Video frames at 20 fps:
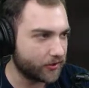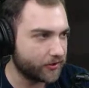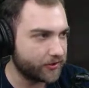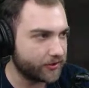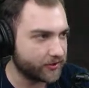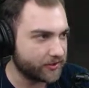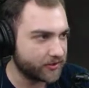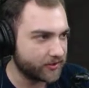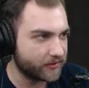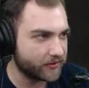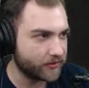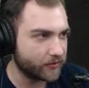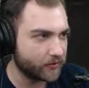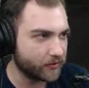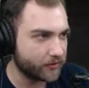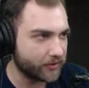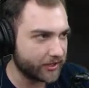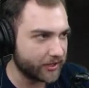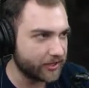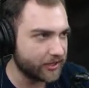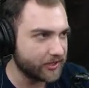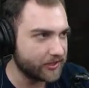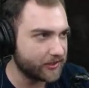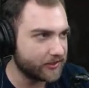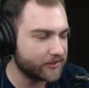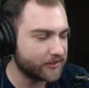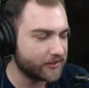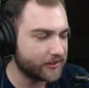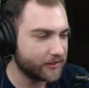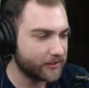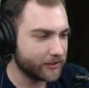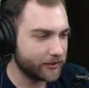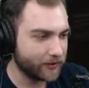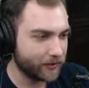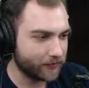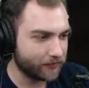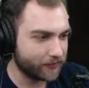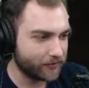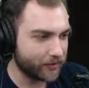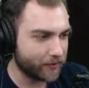They're these ladies
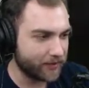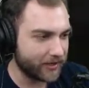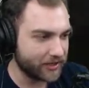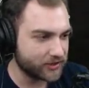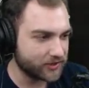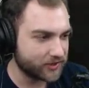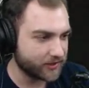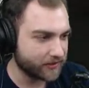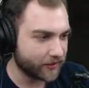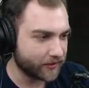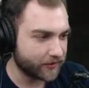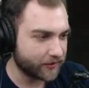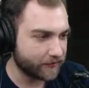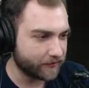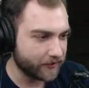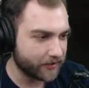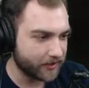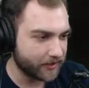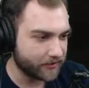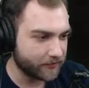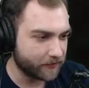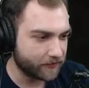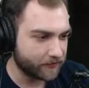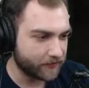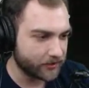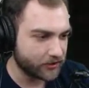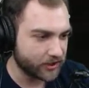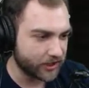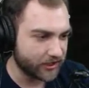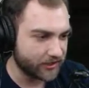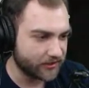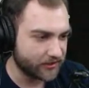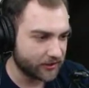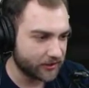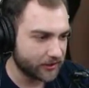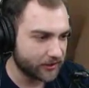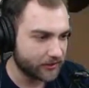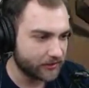with the bandages on their face with the chainsaw.